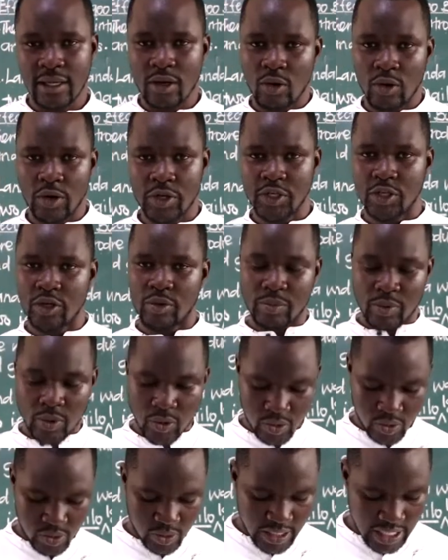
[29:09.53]
on your
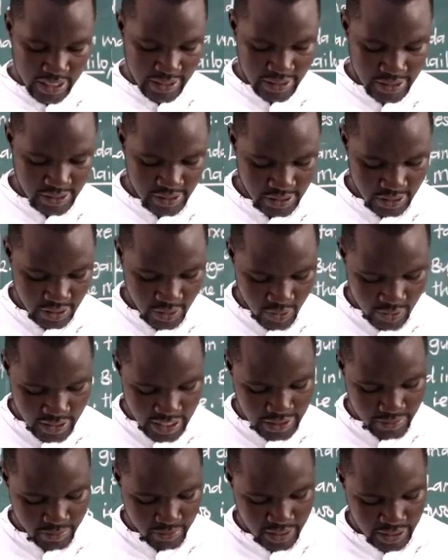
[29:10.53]
book. That is on
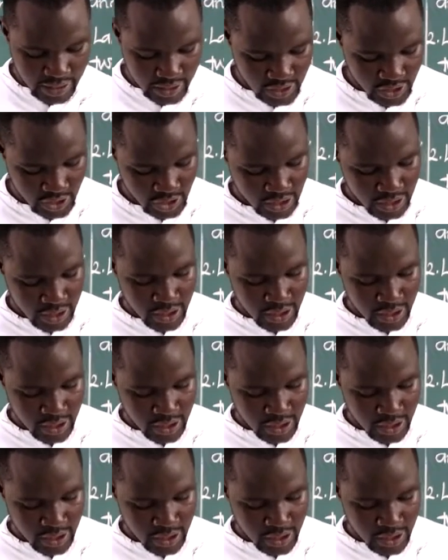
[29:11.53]
that page